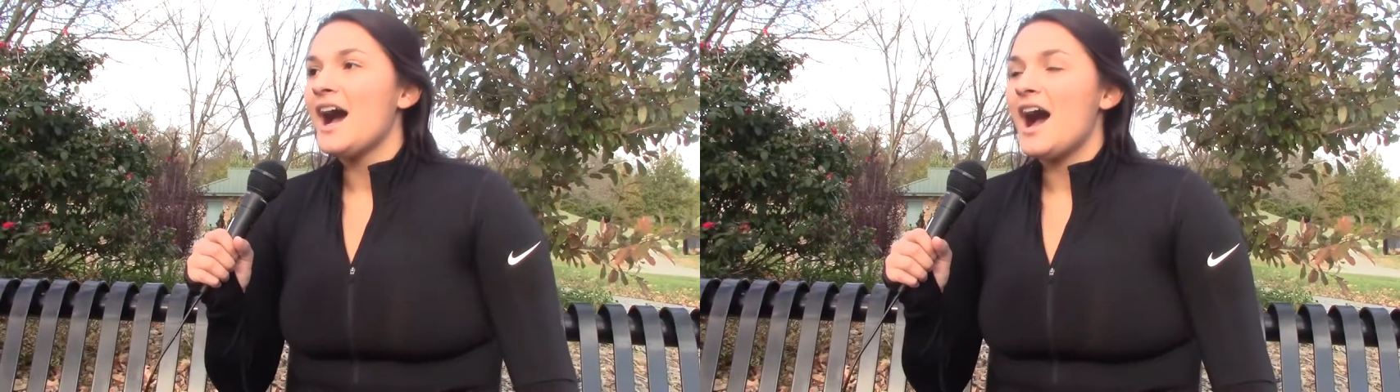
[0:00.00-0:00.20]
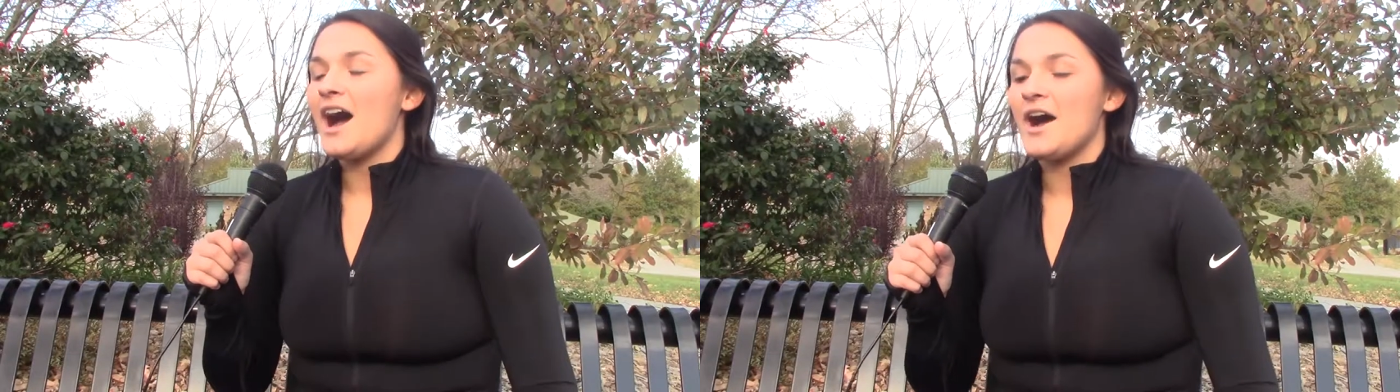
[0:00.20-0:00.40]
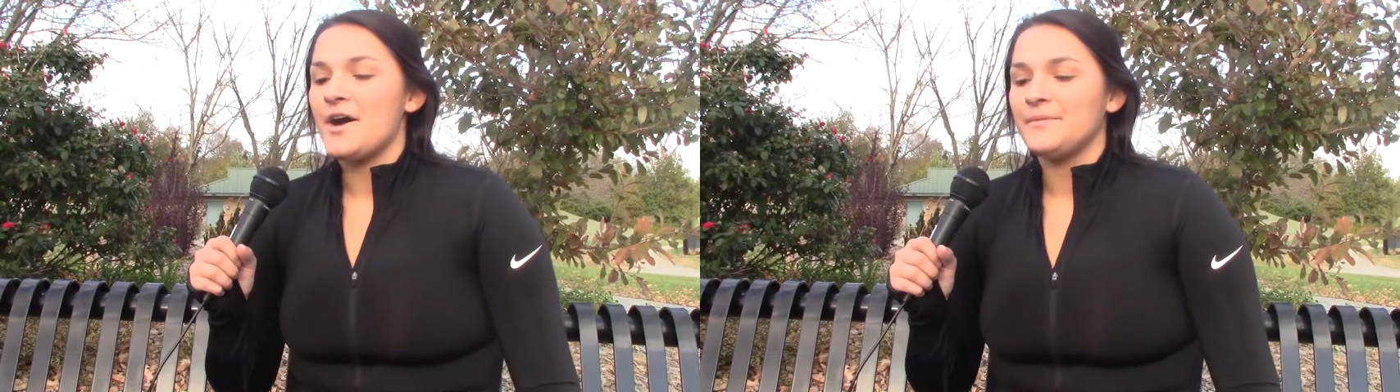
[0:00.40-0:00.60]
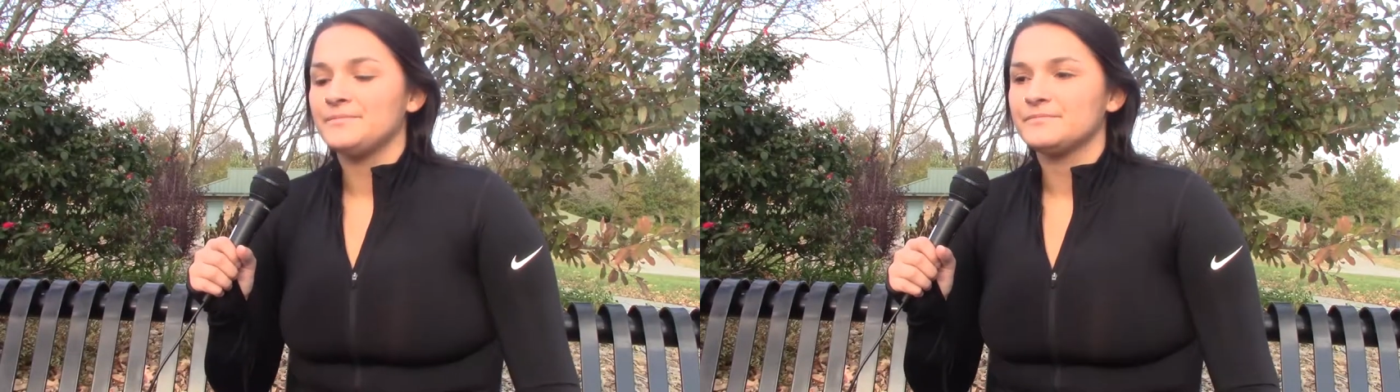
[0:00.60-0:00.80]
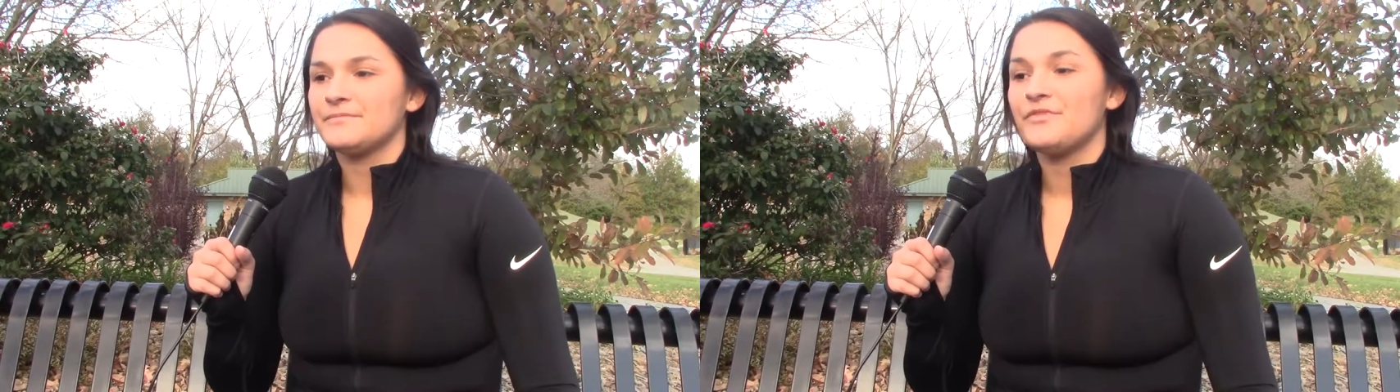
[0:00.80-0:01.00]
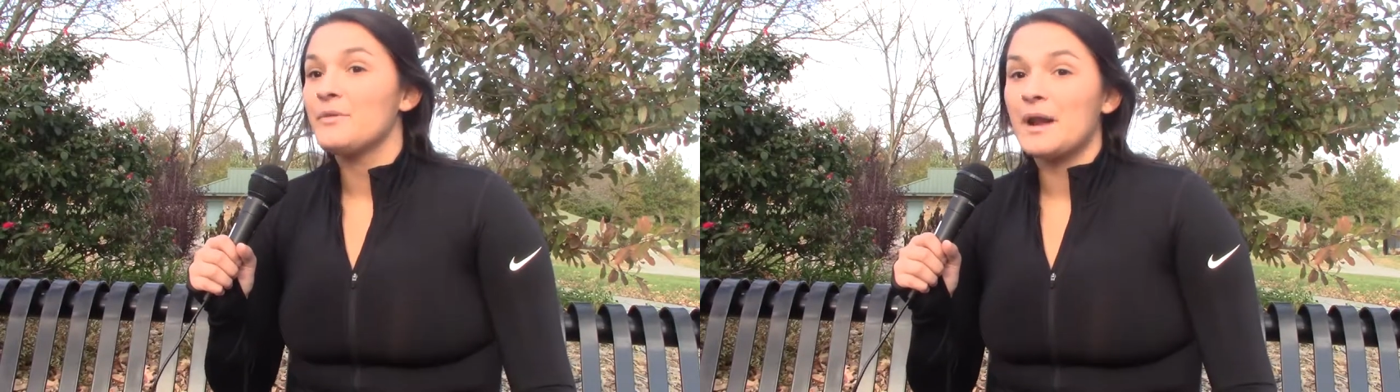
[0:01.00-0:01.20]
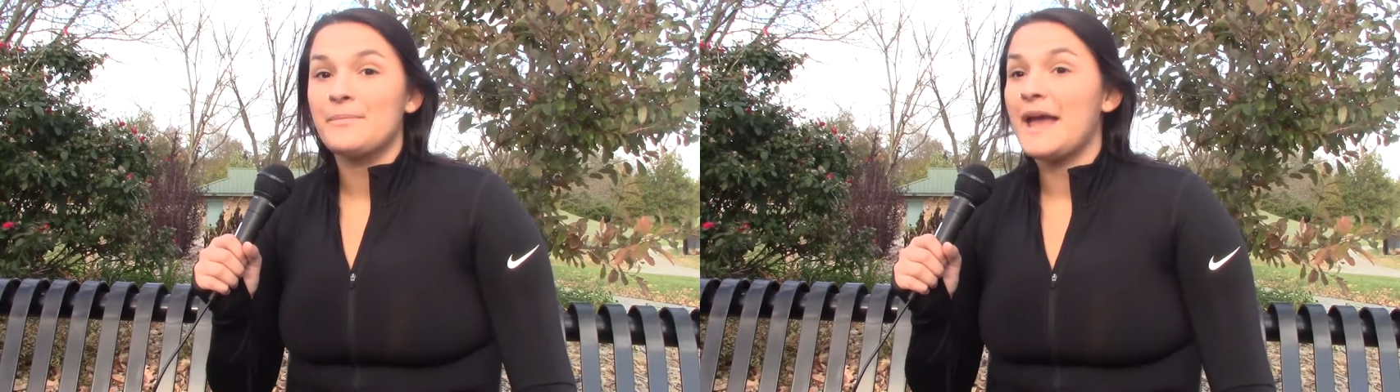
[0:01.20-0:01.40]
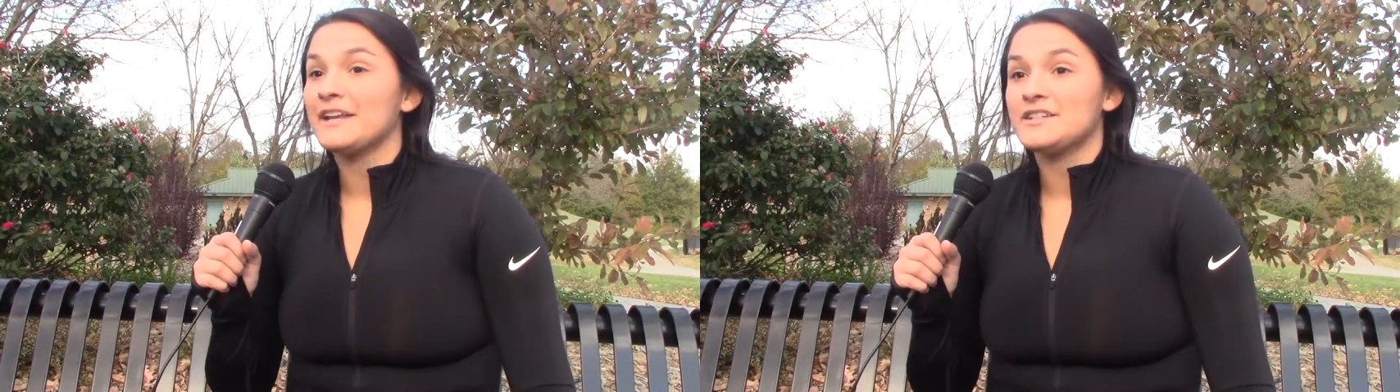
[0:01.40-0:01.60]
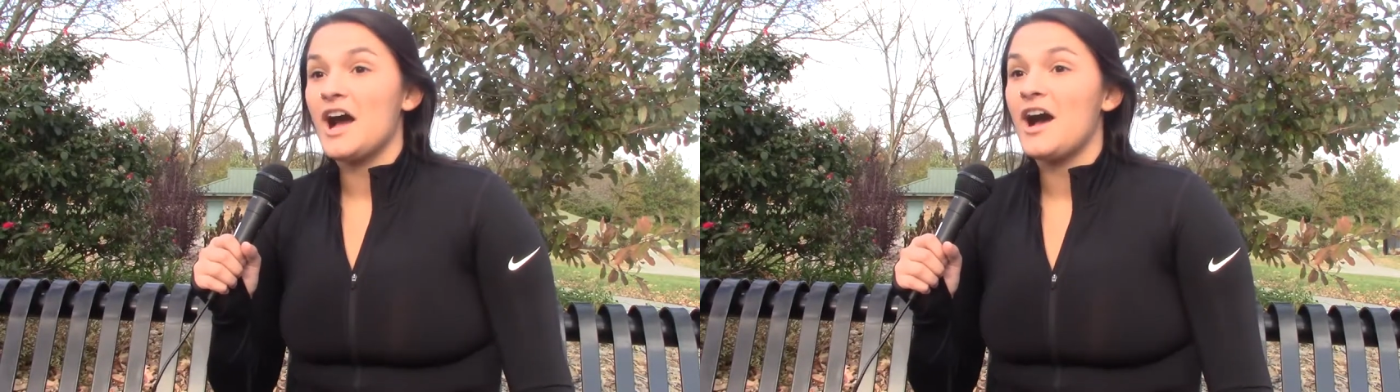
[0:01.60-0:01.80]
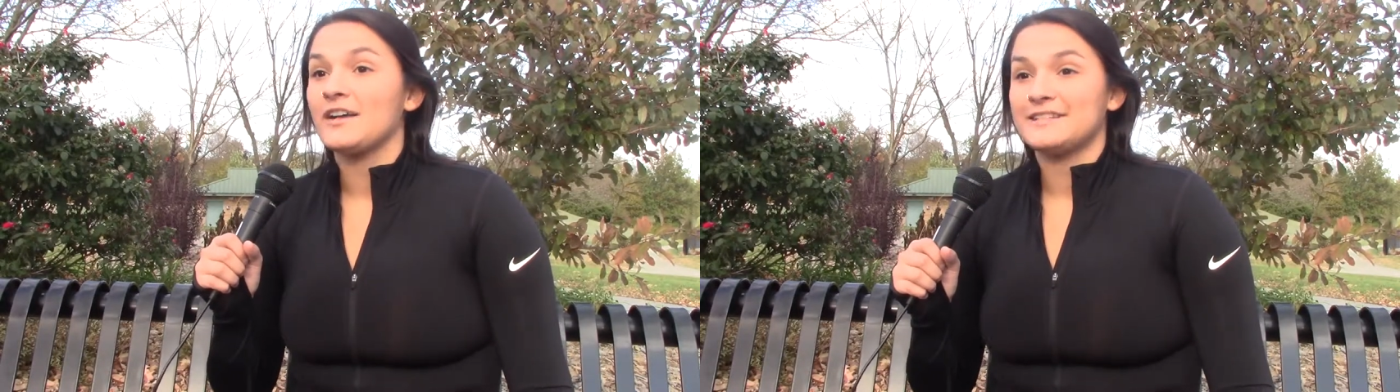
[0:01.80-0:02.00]
Um, if you want to pet a
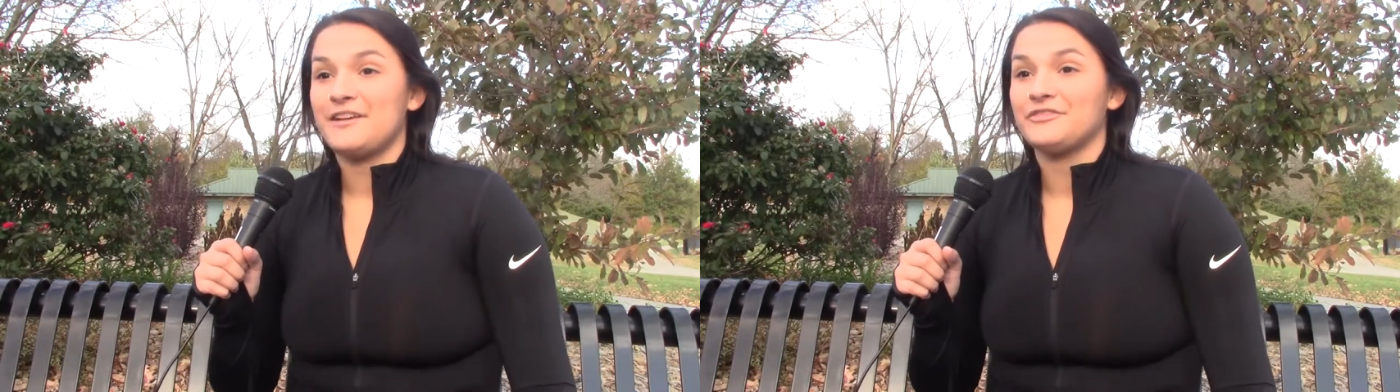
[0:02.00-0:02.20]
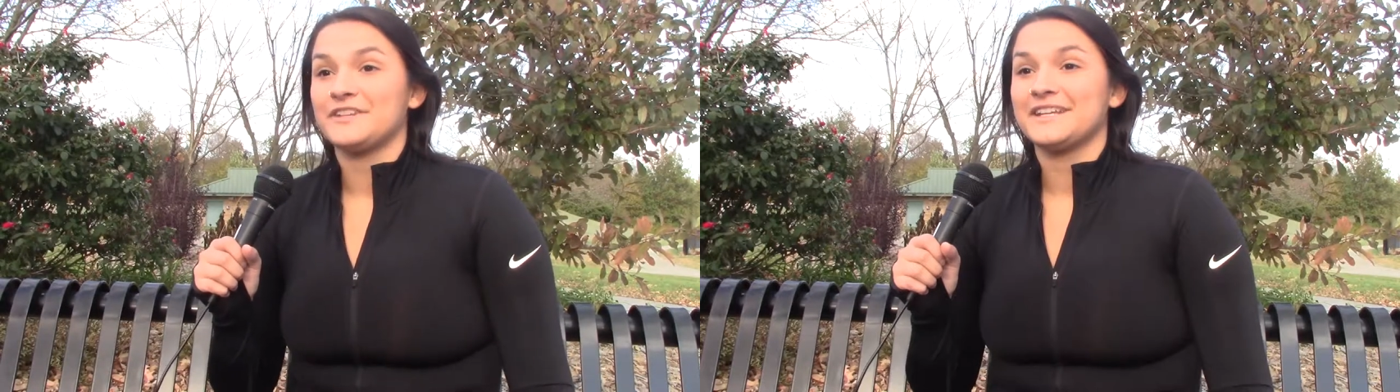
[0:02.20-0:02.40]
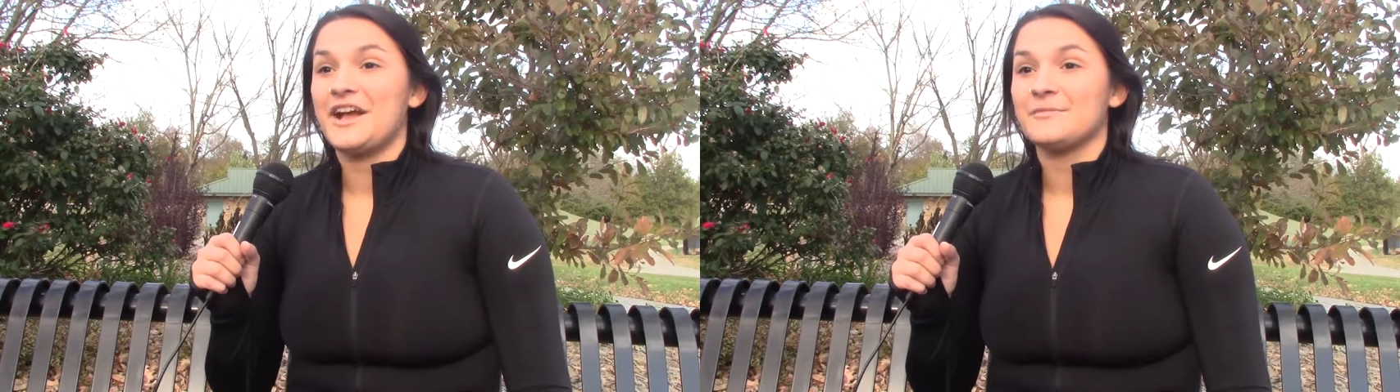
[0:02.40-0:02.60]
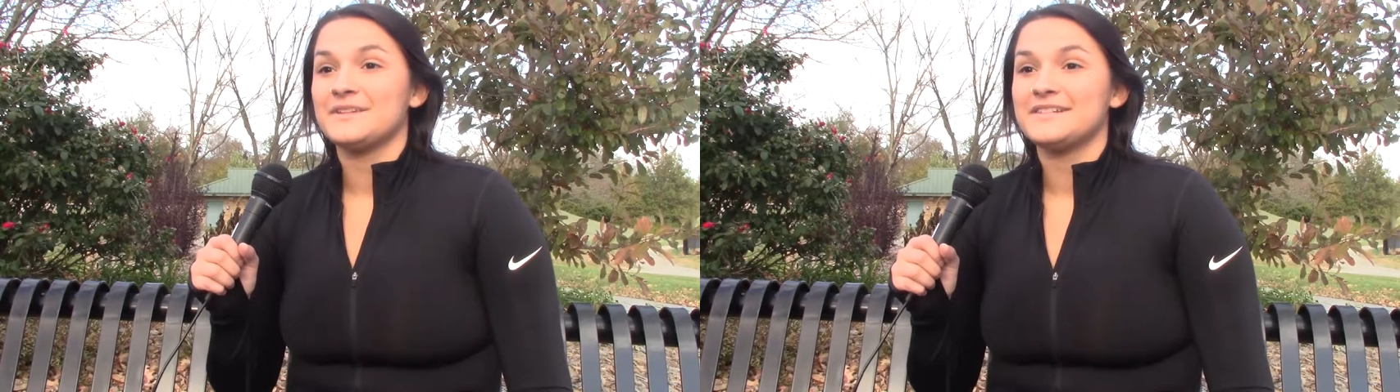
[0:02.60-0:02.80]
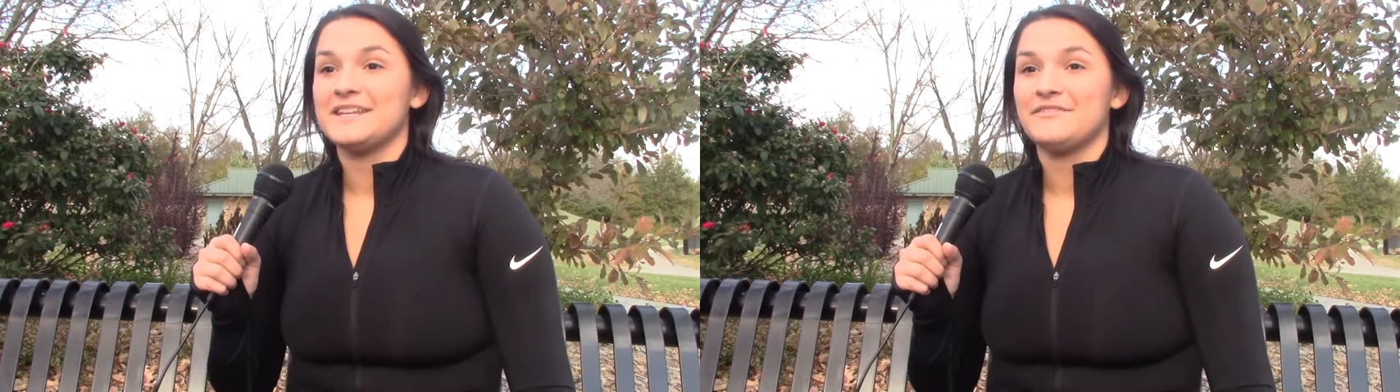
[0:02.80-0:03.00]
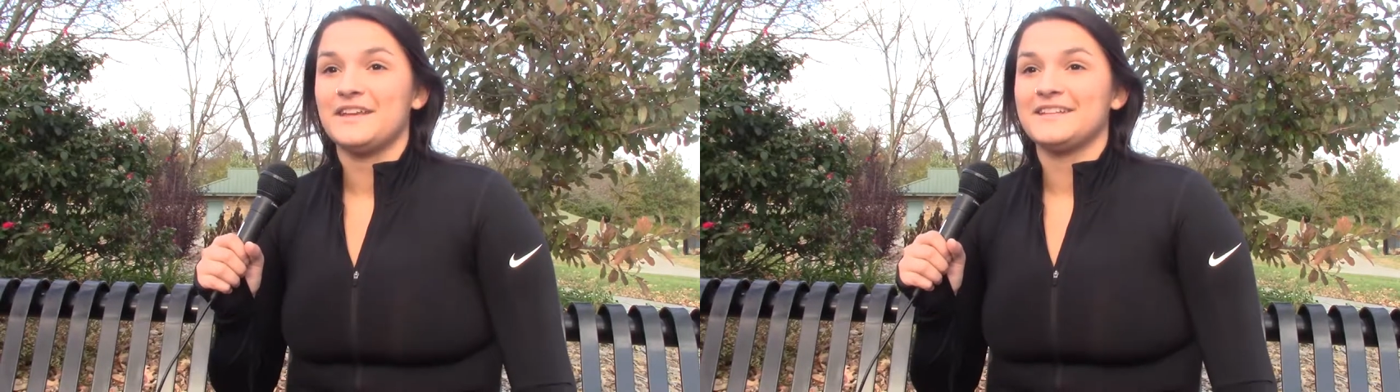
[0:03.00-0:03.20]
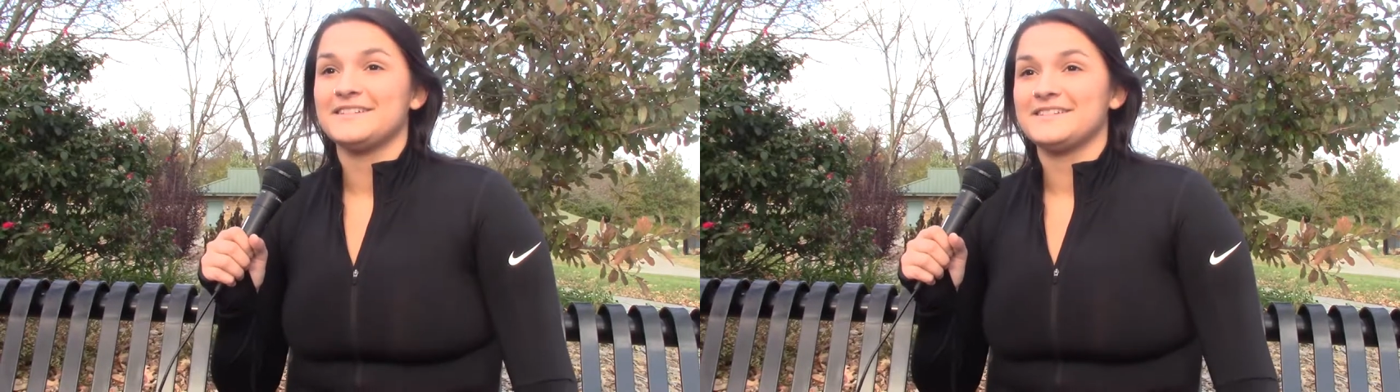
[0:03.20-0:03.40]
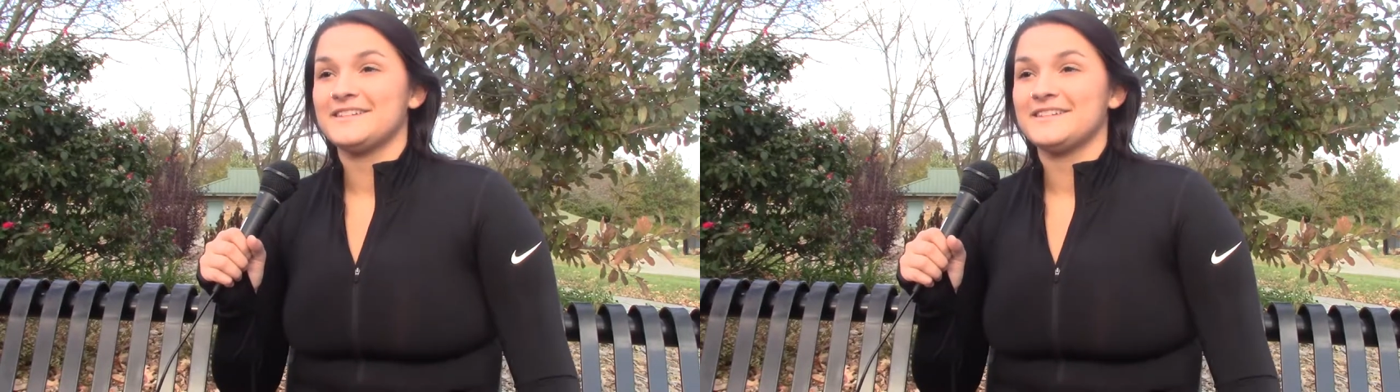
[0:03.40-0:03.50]
dog, definitely come to Stephens.